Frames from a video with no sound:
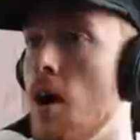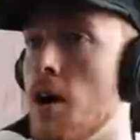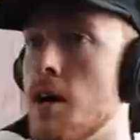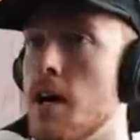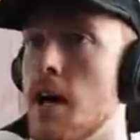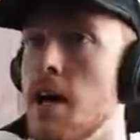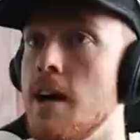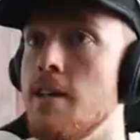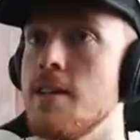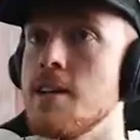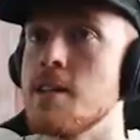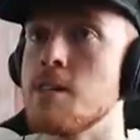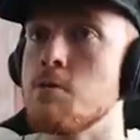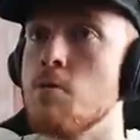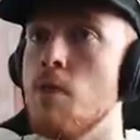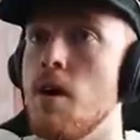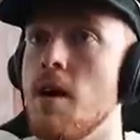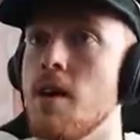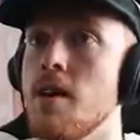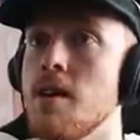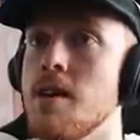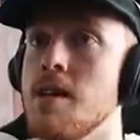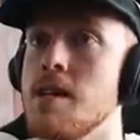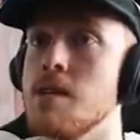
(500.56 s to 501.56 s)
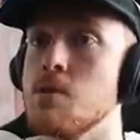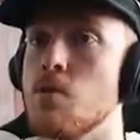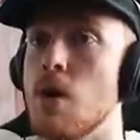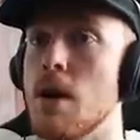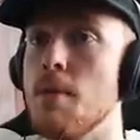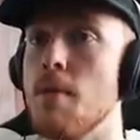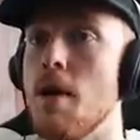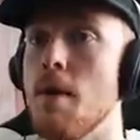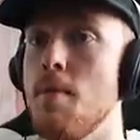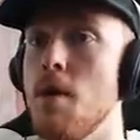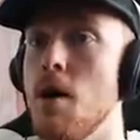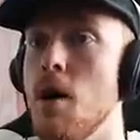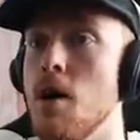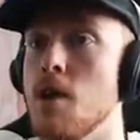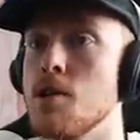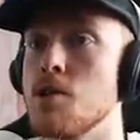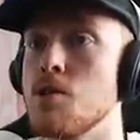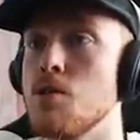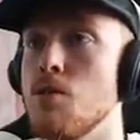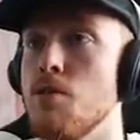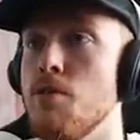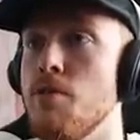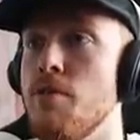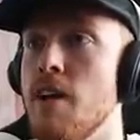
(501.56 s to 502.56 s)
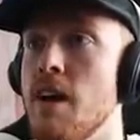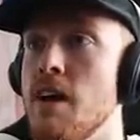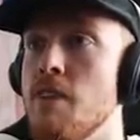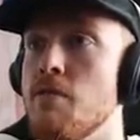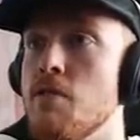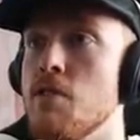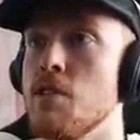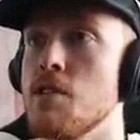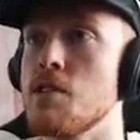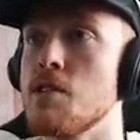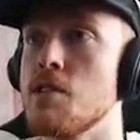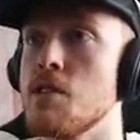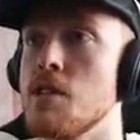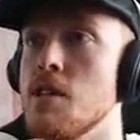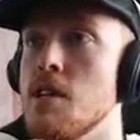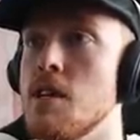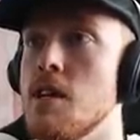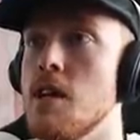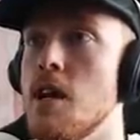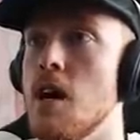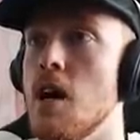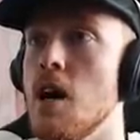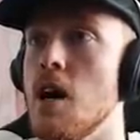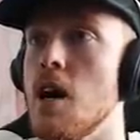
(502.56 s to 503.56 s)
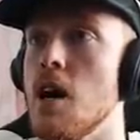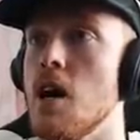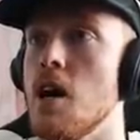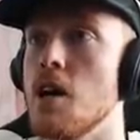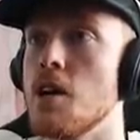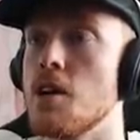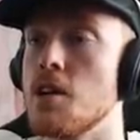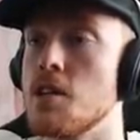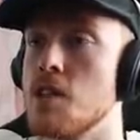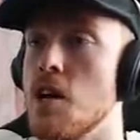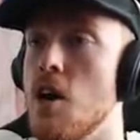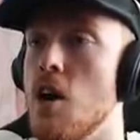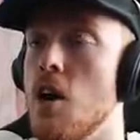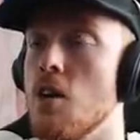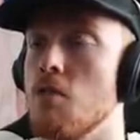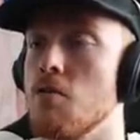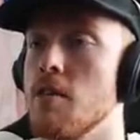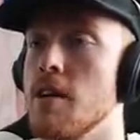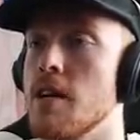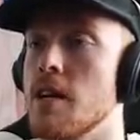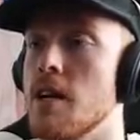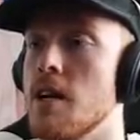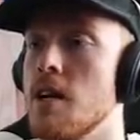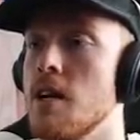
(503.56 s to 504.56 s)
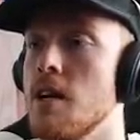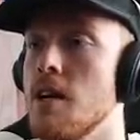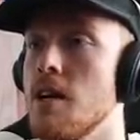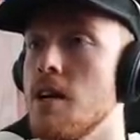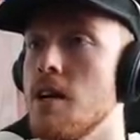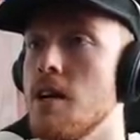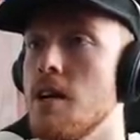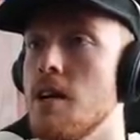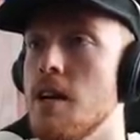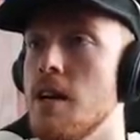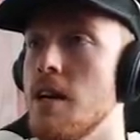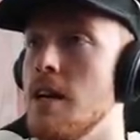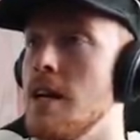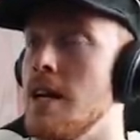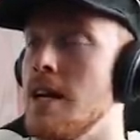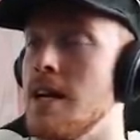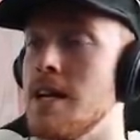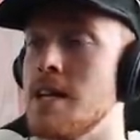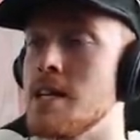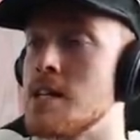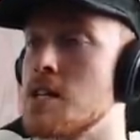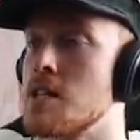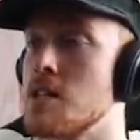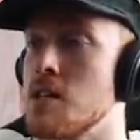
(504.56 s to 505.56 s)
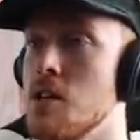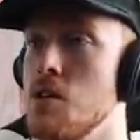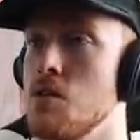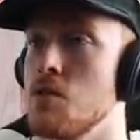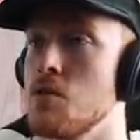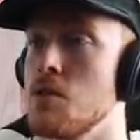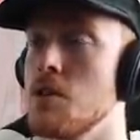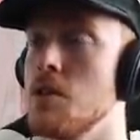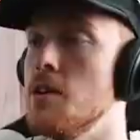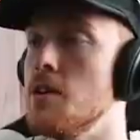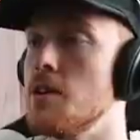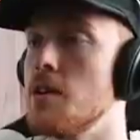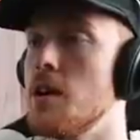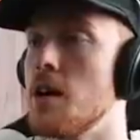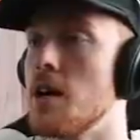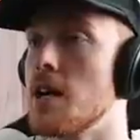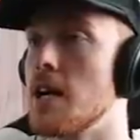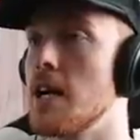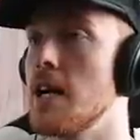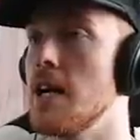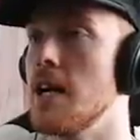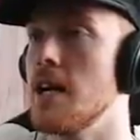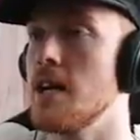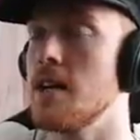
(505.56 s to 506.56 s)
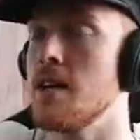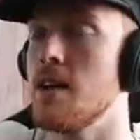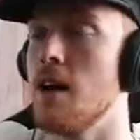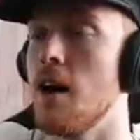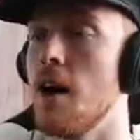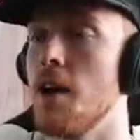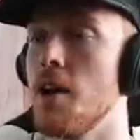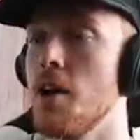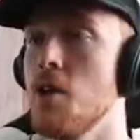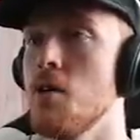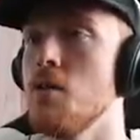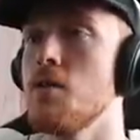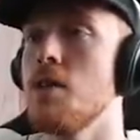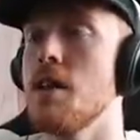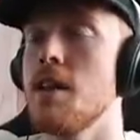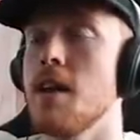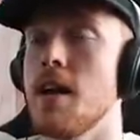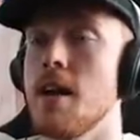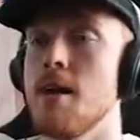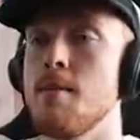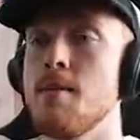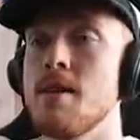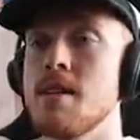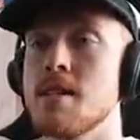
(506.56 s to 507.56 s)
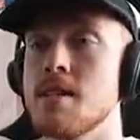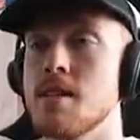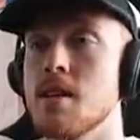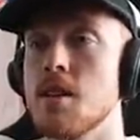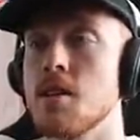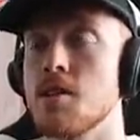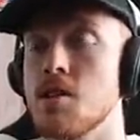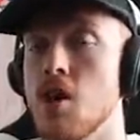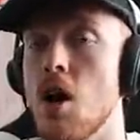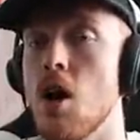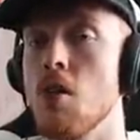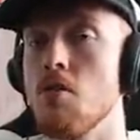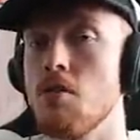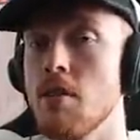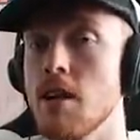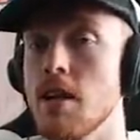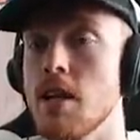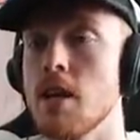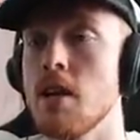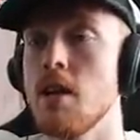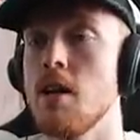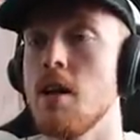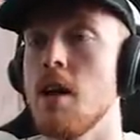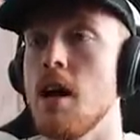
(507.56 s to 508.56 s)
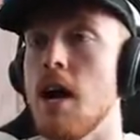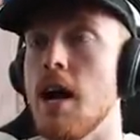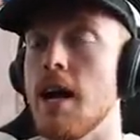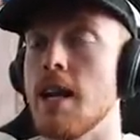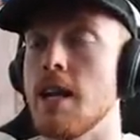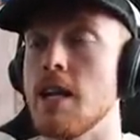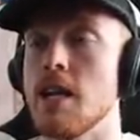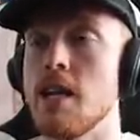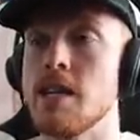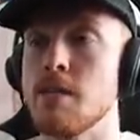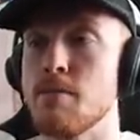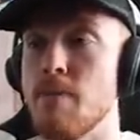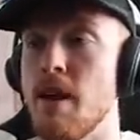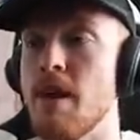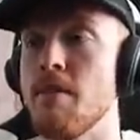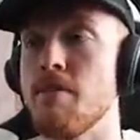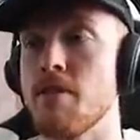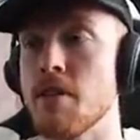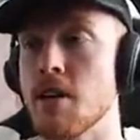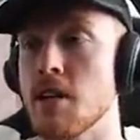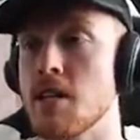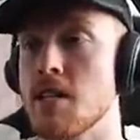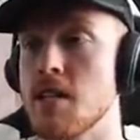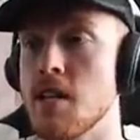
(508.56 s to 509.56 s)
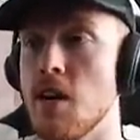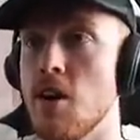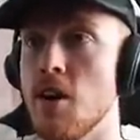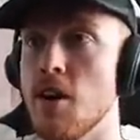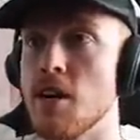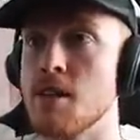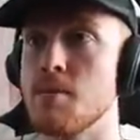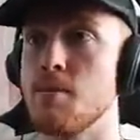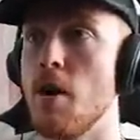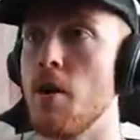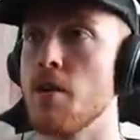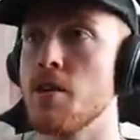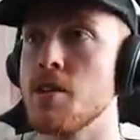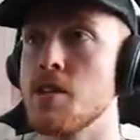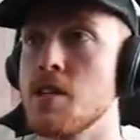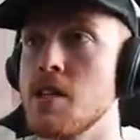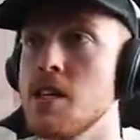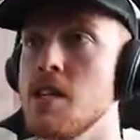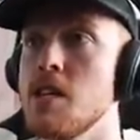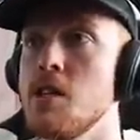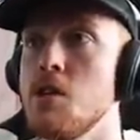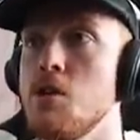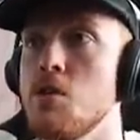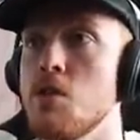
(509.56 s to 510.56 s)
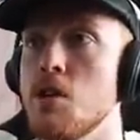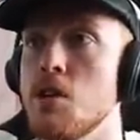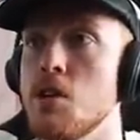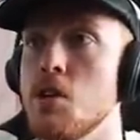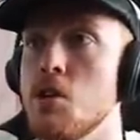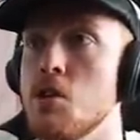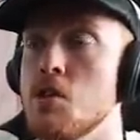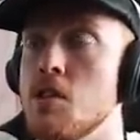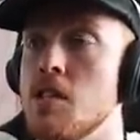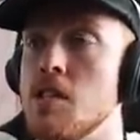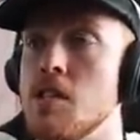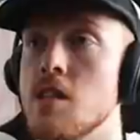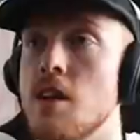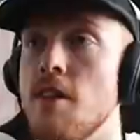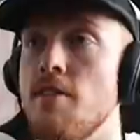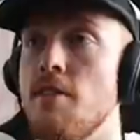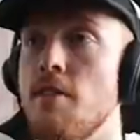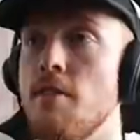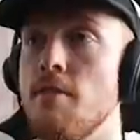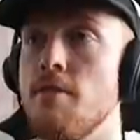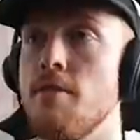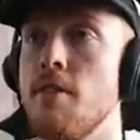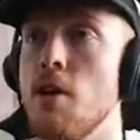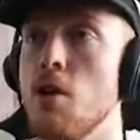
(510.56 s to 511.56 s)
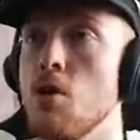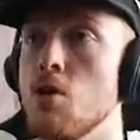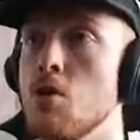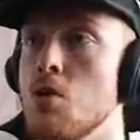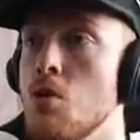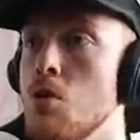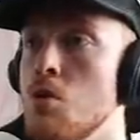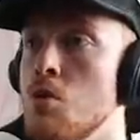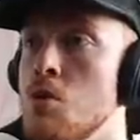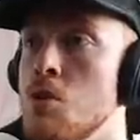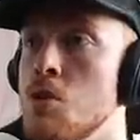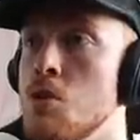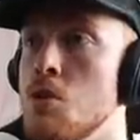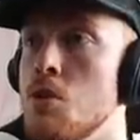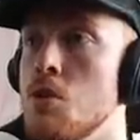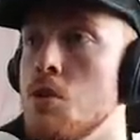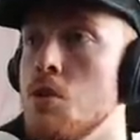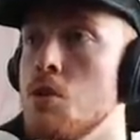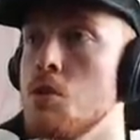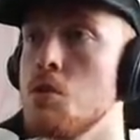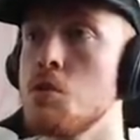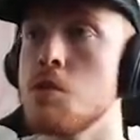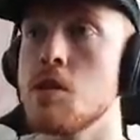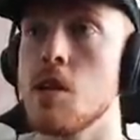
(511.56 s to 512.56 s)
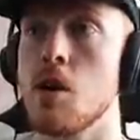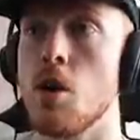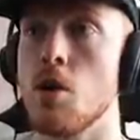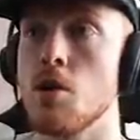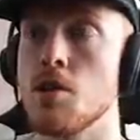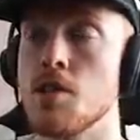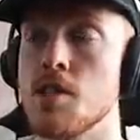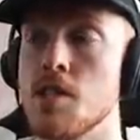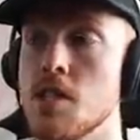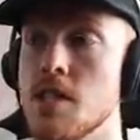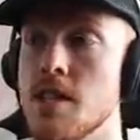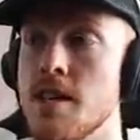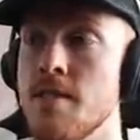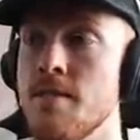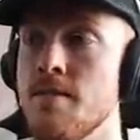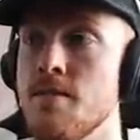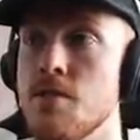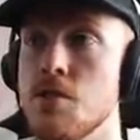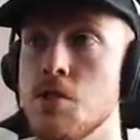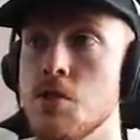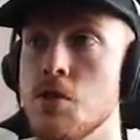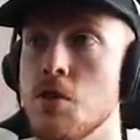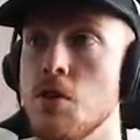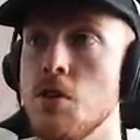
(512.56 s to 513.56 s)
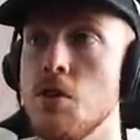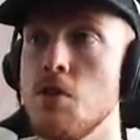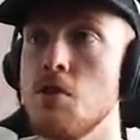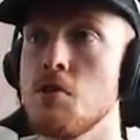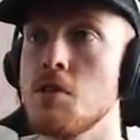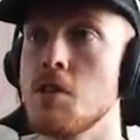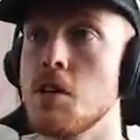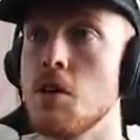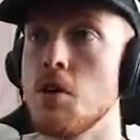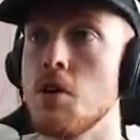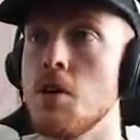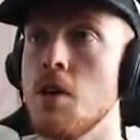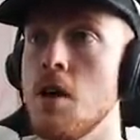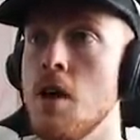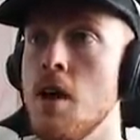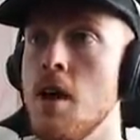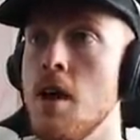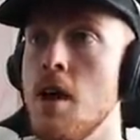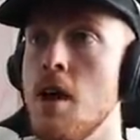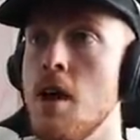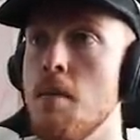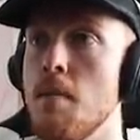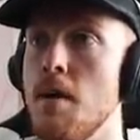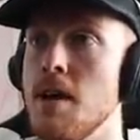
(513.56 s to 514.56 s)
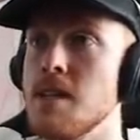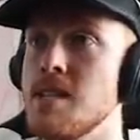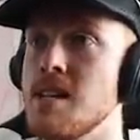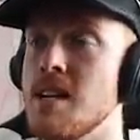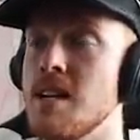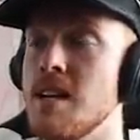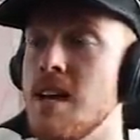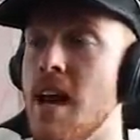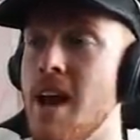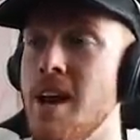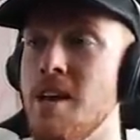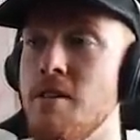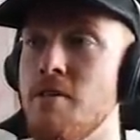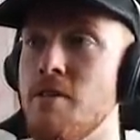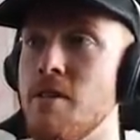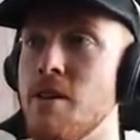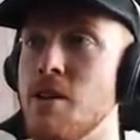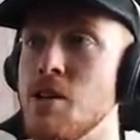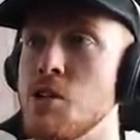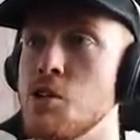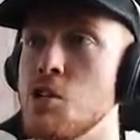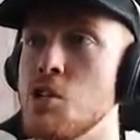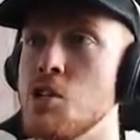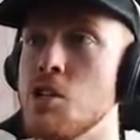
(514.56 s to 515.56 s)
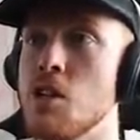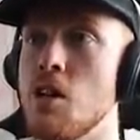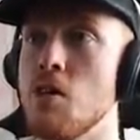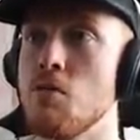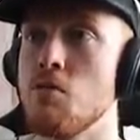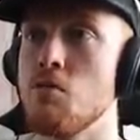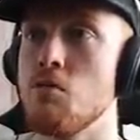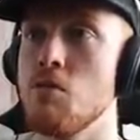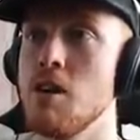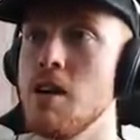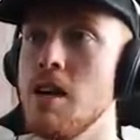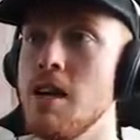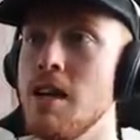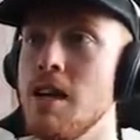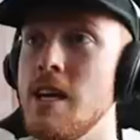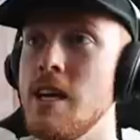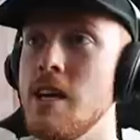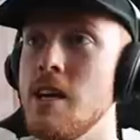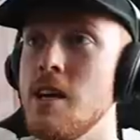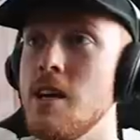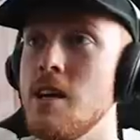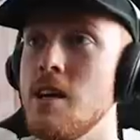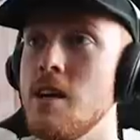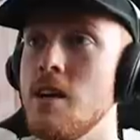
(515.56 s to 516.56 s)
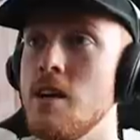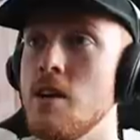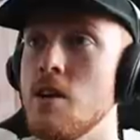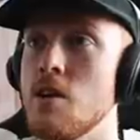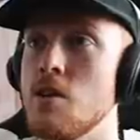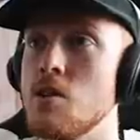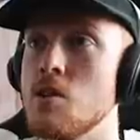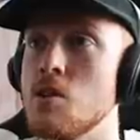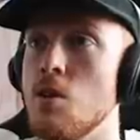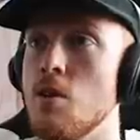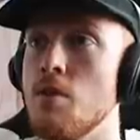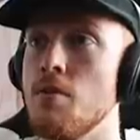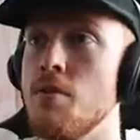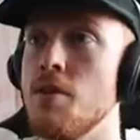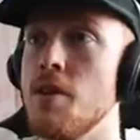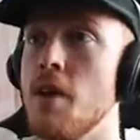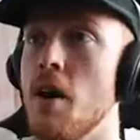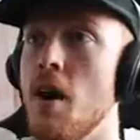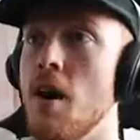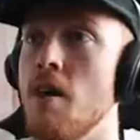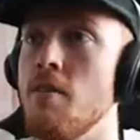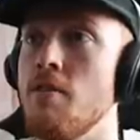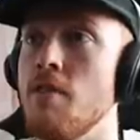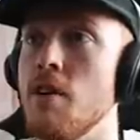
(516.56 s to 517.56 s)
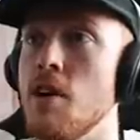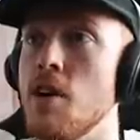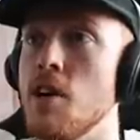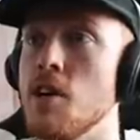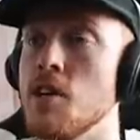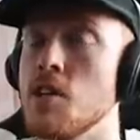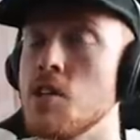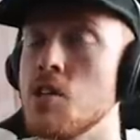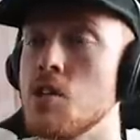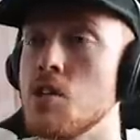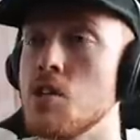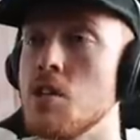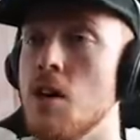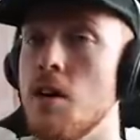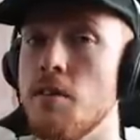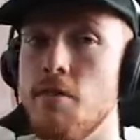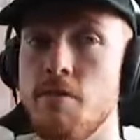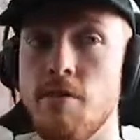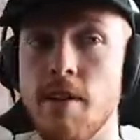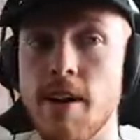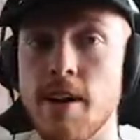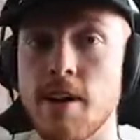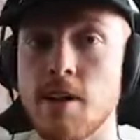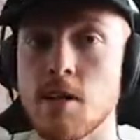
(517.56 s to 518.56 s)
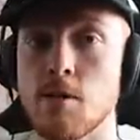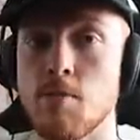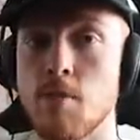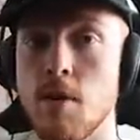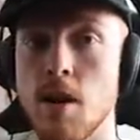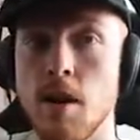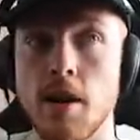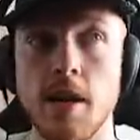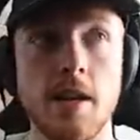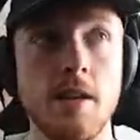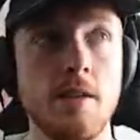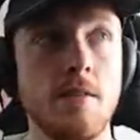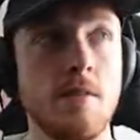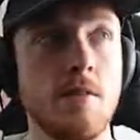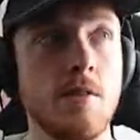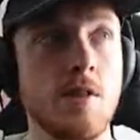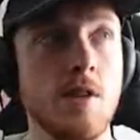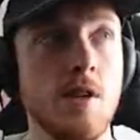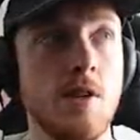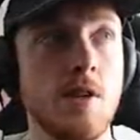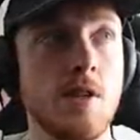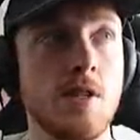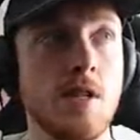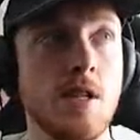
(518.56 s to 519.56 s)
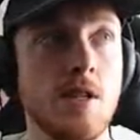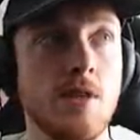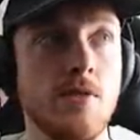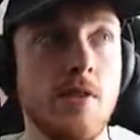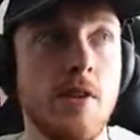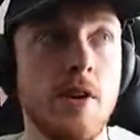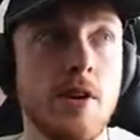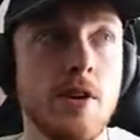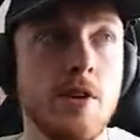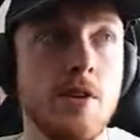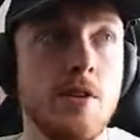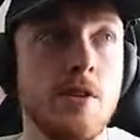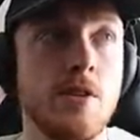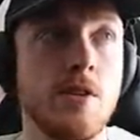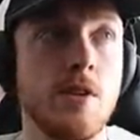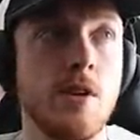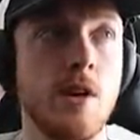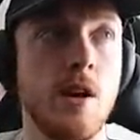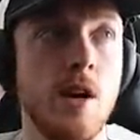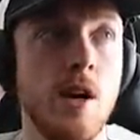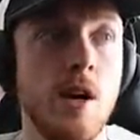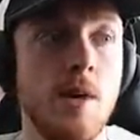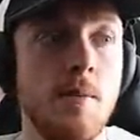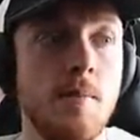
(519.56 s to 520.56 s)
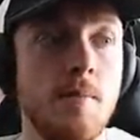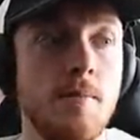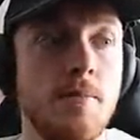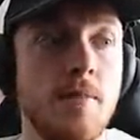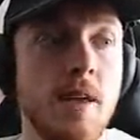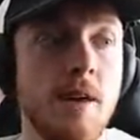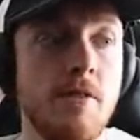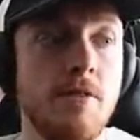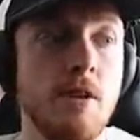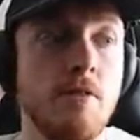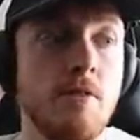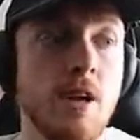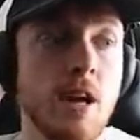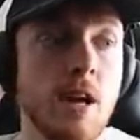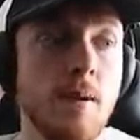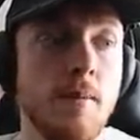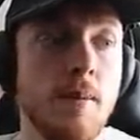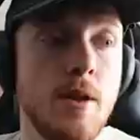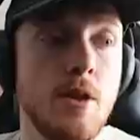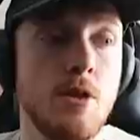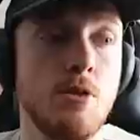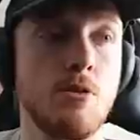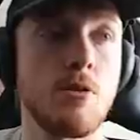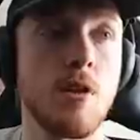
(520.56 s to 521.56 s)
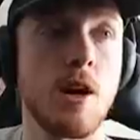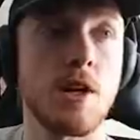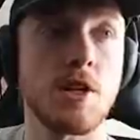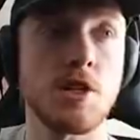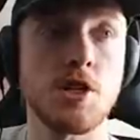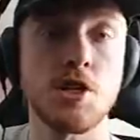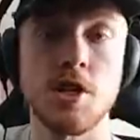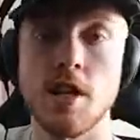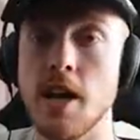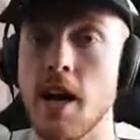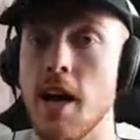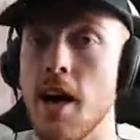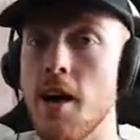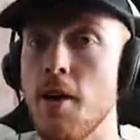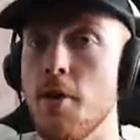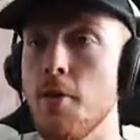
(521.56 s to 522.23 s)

Okay, this one is one of my personal favorites, uh, Guitar Rig. It is so good, okay. I know the name is Guitar Rig and it is meant for guitars, but honestly, you could use this stuff on vocals, you could use it on synths, you can use it on basically anything. It's just a really sort of diverse effects plugin. So it's, it's very good. Um, definitely recommend you guys check it